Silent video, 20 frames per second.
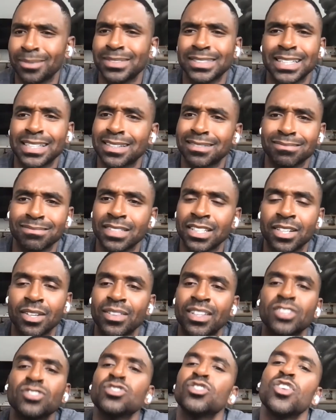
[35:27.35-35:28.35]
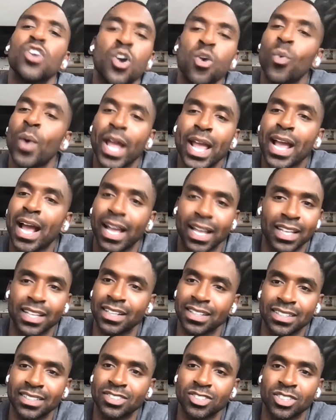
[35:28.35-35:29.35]
I was like, there's no way I
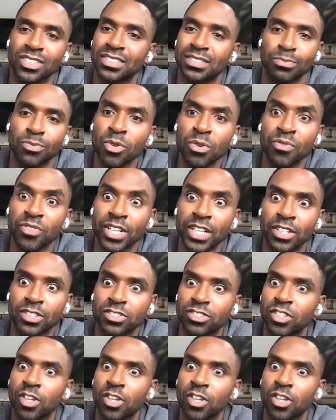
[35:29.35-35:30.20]
could just move here.